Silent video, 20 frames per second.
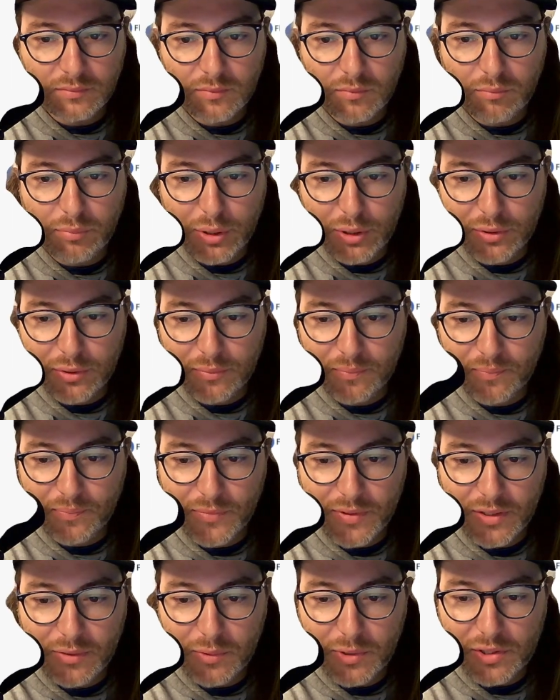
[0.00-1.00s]
Boom.
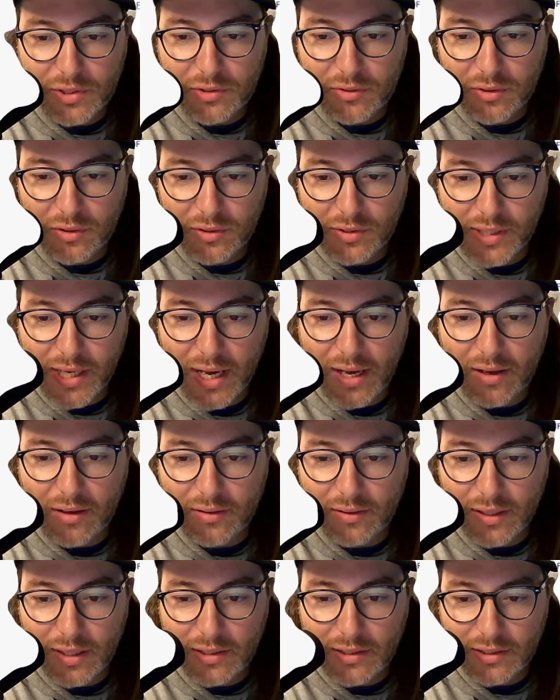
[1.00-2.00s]
We scroll
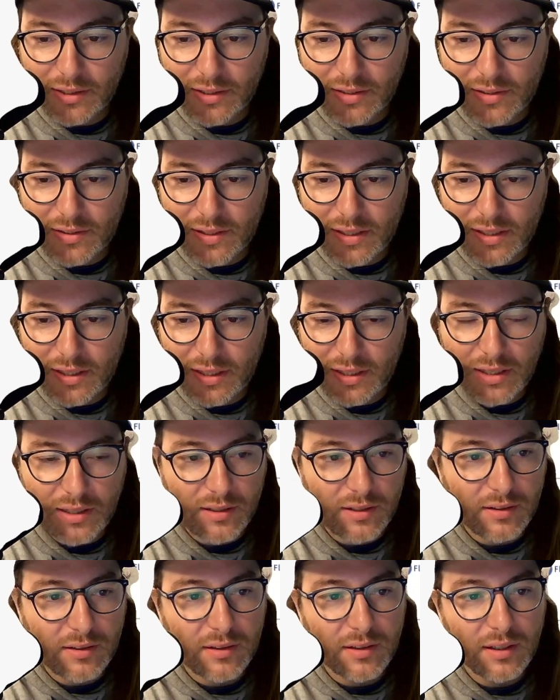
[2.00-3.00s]
down and you can see
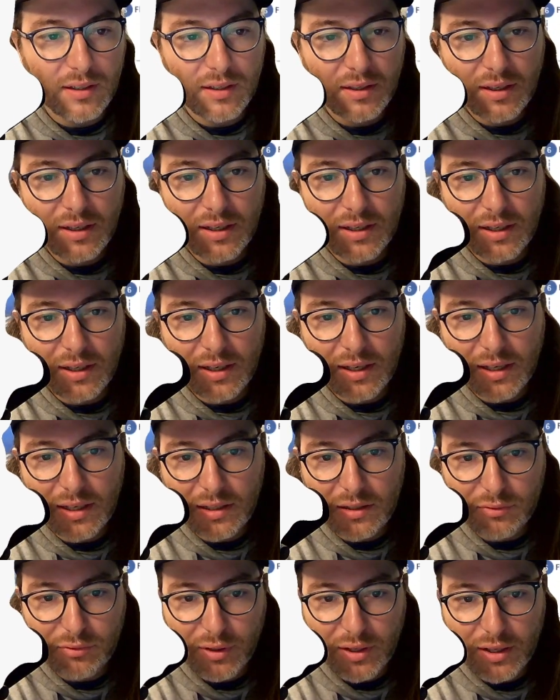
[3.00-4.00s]
here
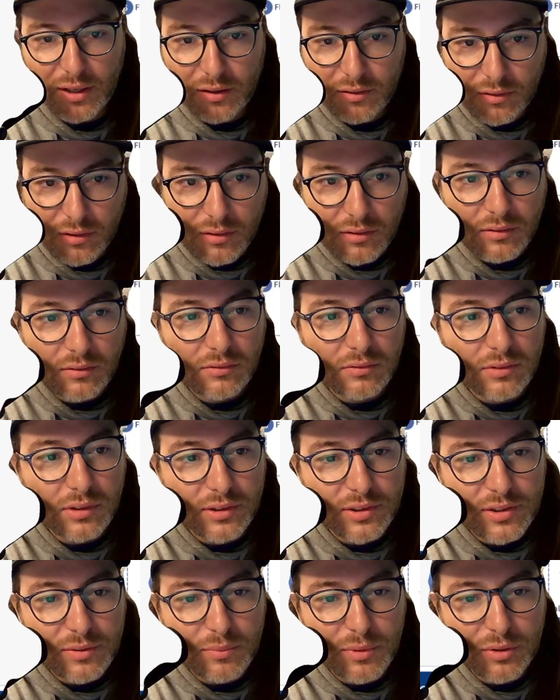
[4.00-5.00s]
85. Oh,
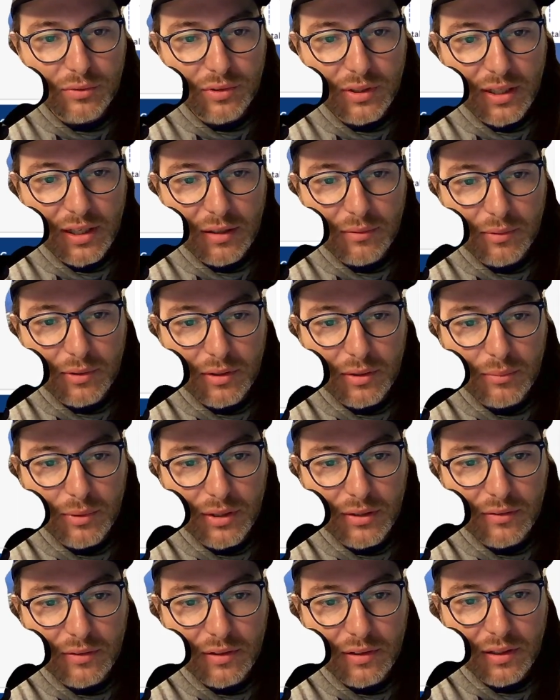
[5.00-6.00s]
let's move the camera a little
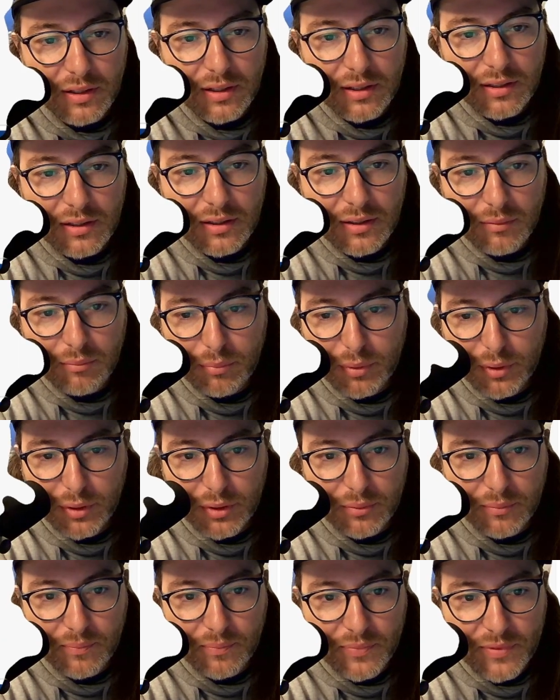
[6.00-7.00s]
bit.
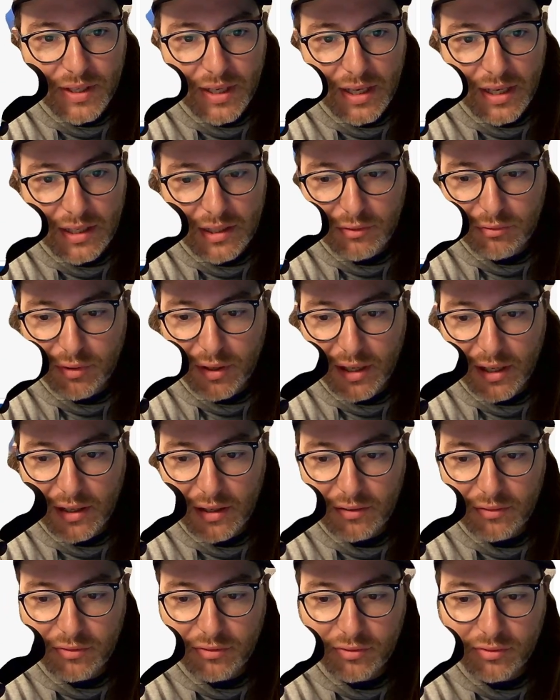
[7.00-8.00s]
Boom.
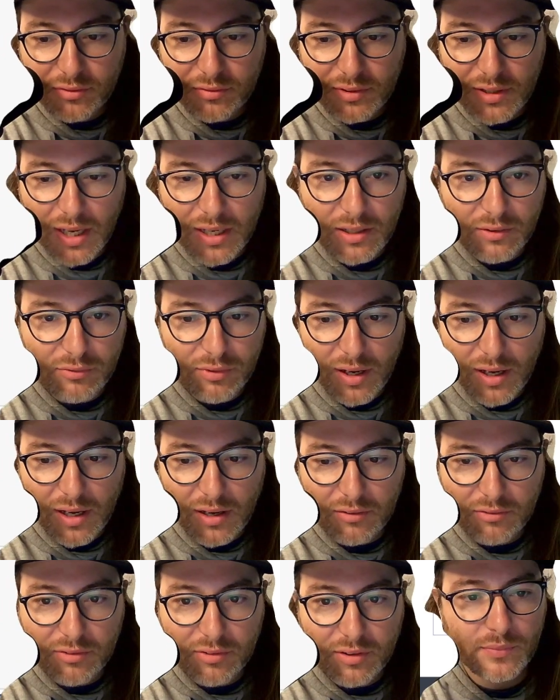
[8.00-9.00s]

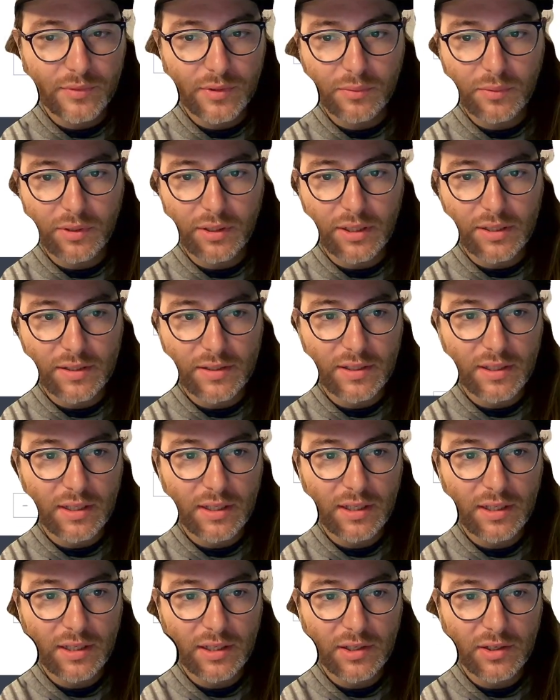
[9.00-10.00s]
85.95. We can see
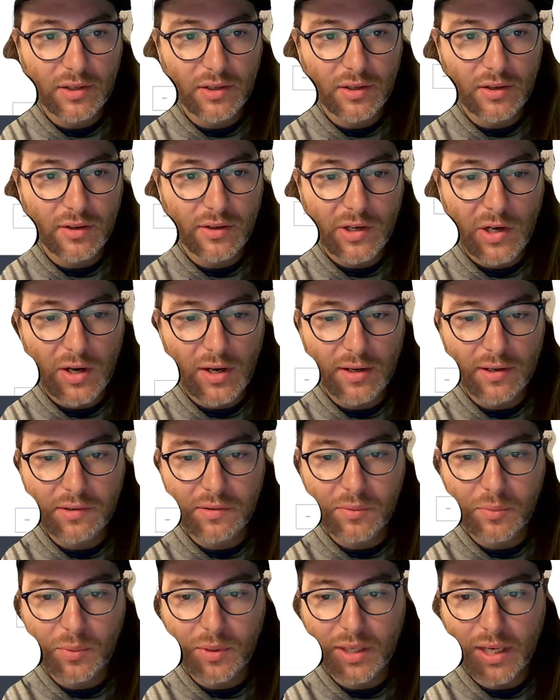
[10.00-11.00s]
here in our cart,
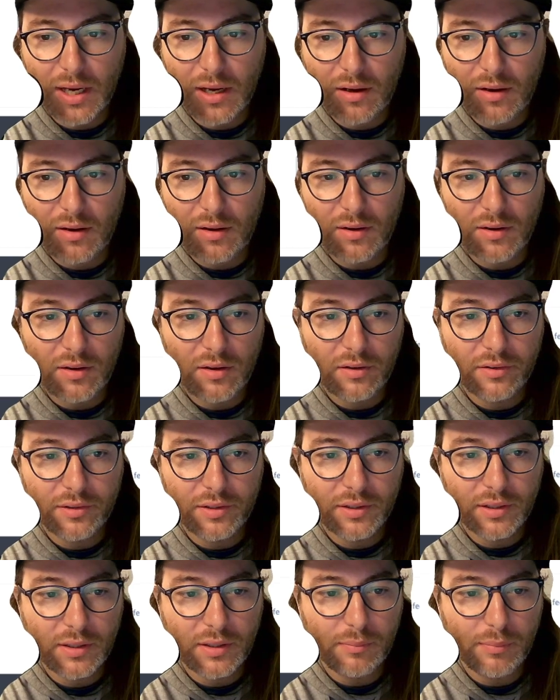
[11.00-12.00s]
we got all the
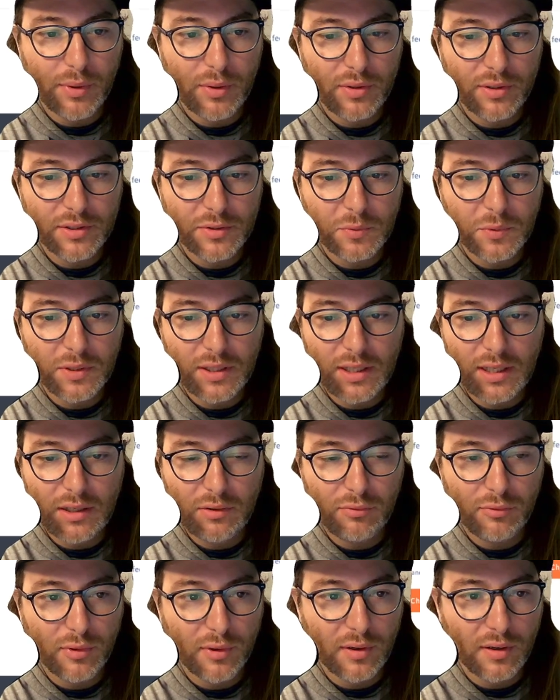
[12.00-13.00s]
components we need
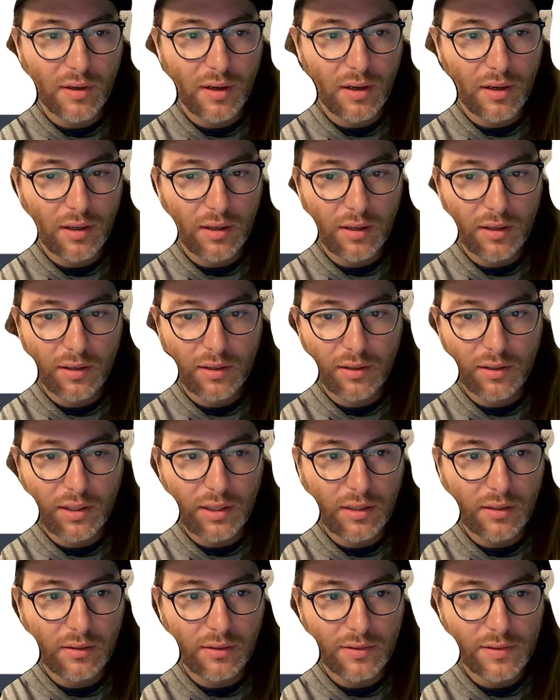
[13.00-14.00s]
for our
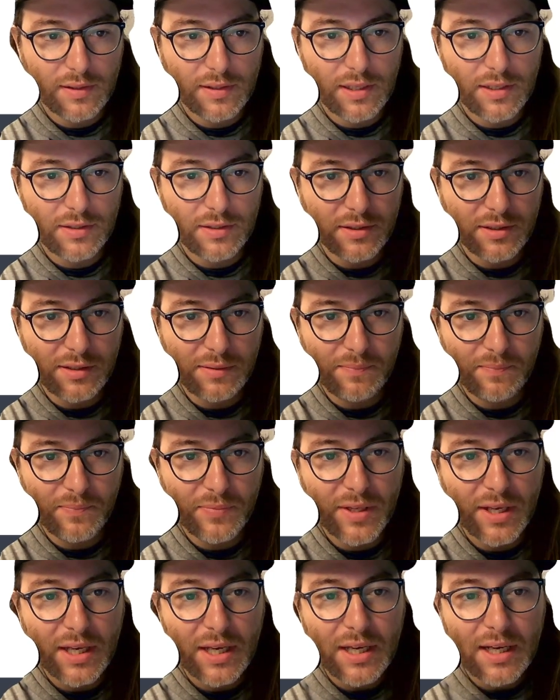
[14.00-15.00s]
system.
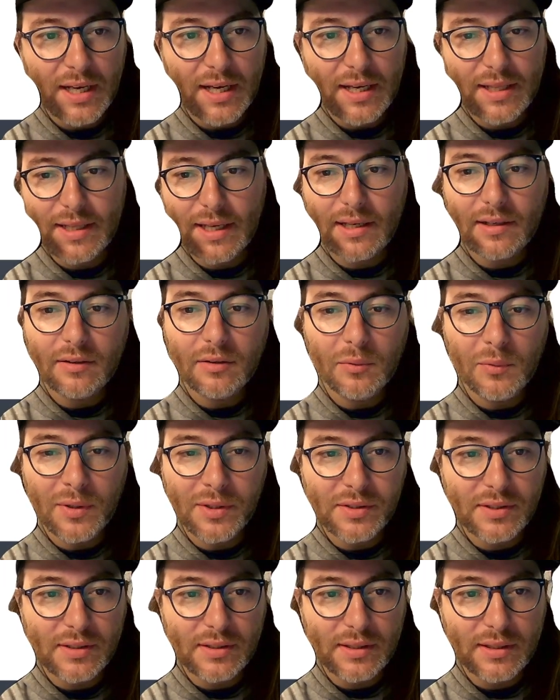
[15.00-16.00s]
And then one
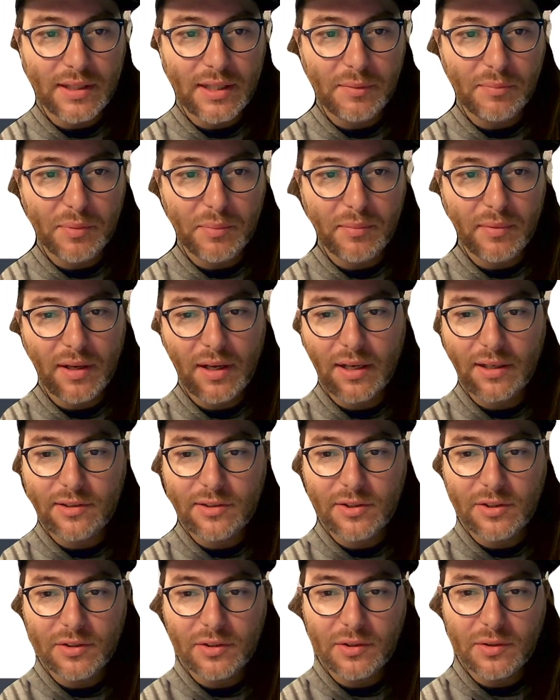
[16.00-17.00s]
thing to keep in mind
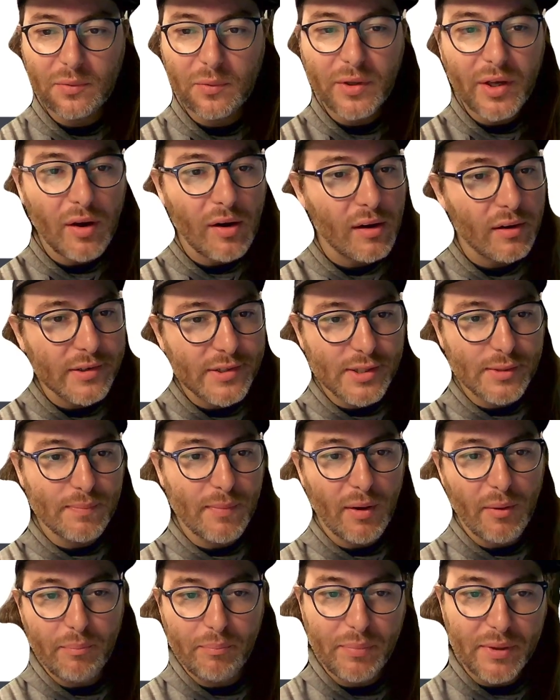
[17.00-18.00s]
too, we are a
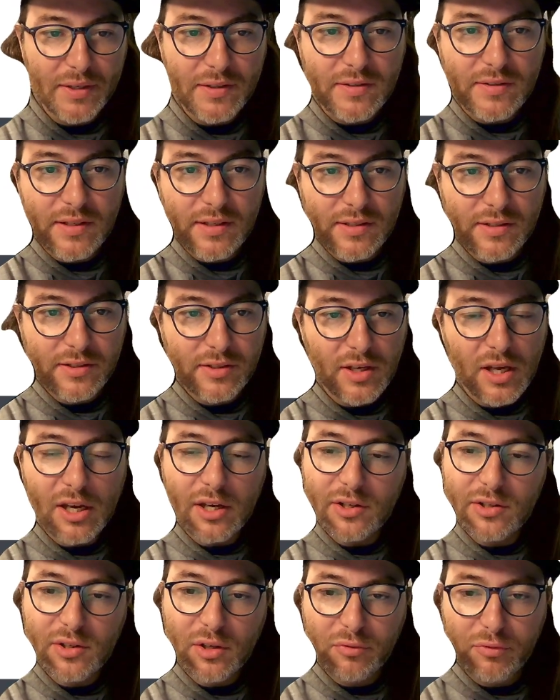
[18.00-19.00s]
small business.
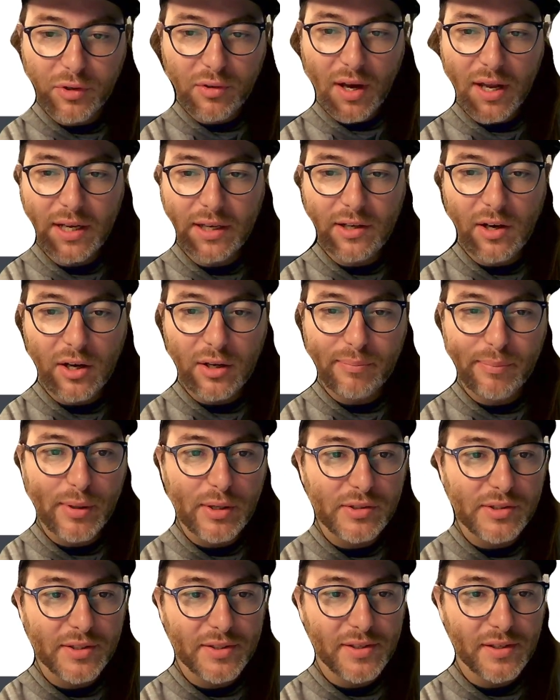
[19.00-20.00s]
So for credit card
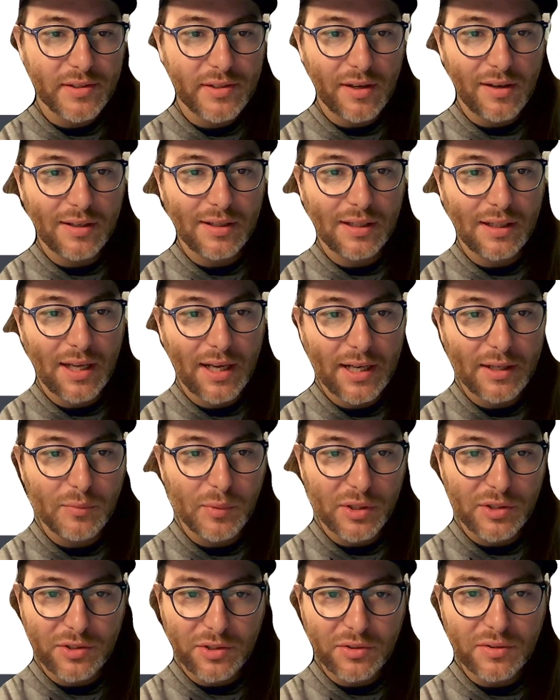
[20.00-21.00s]
purchases online, we
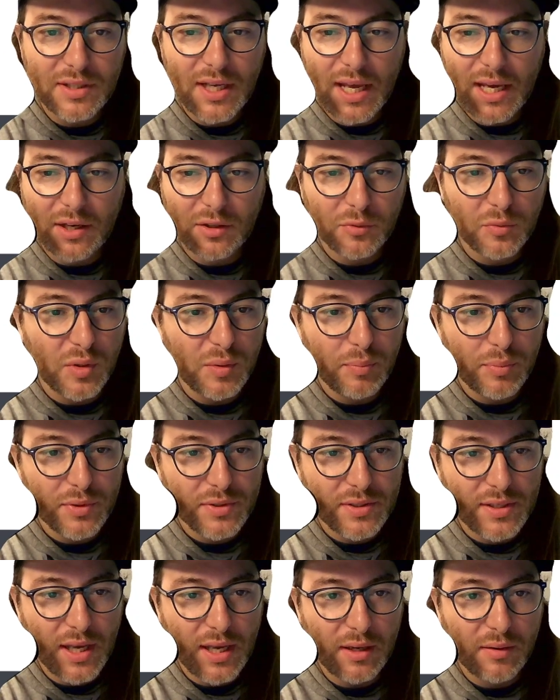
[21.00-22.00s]
do take a
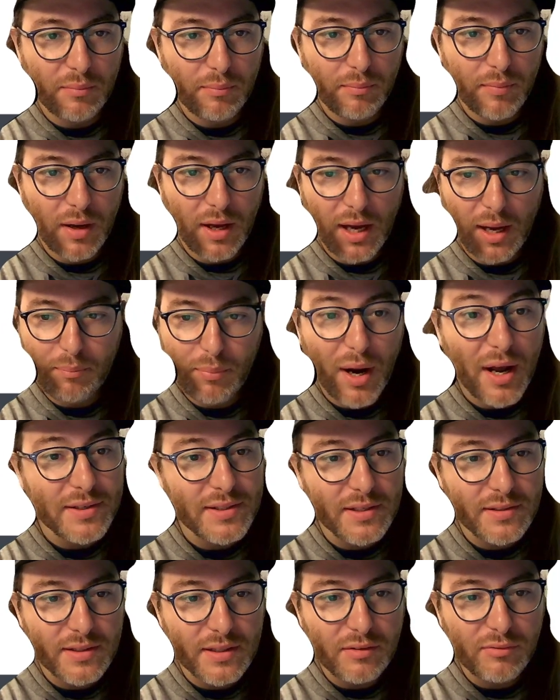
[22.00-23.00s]
3%
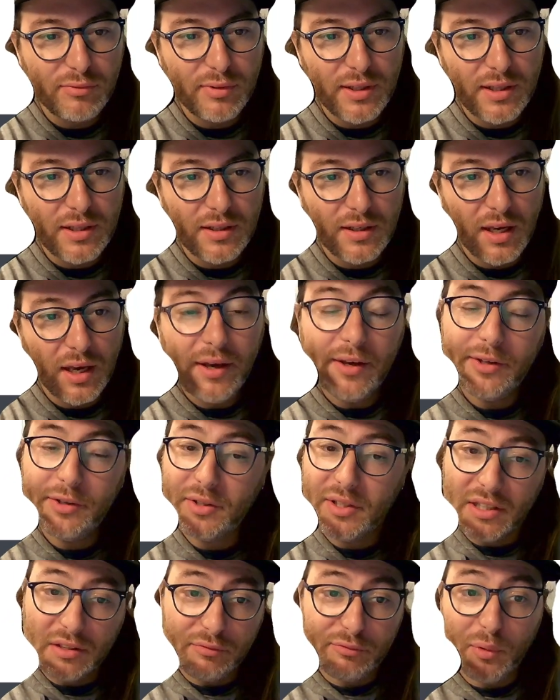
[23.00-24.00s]
processing fee. You
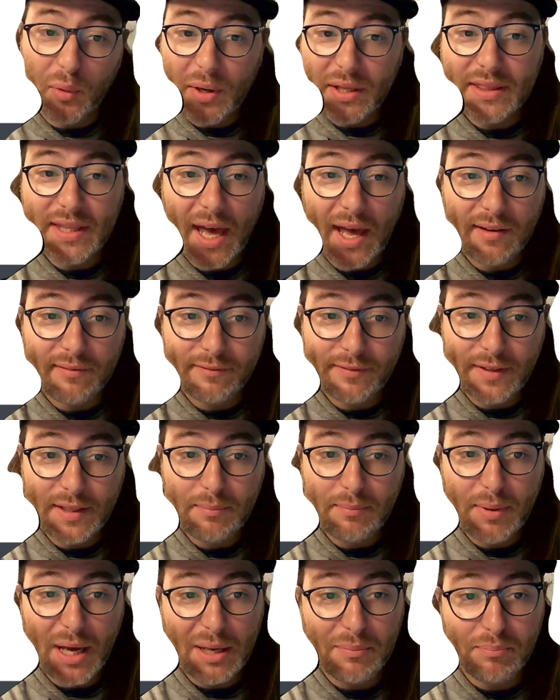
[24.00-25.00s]
can avoid that fee
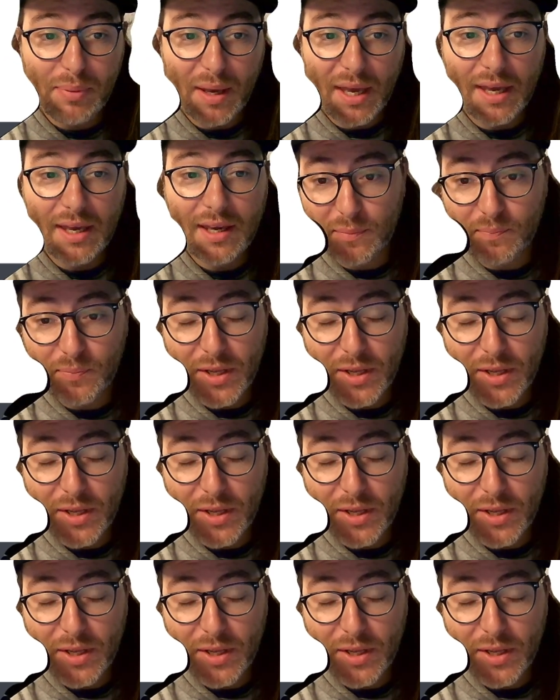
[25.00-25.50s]
by paying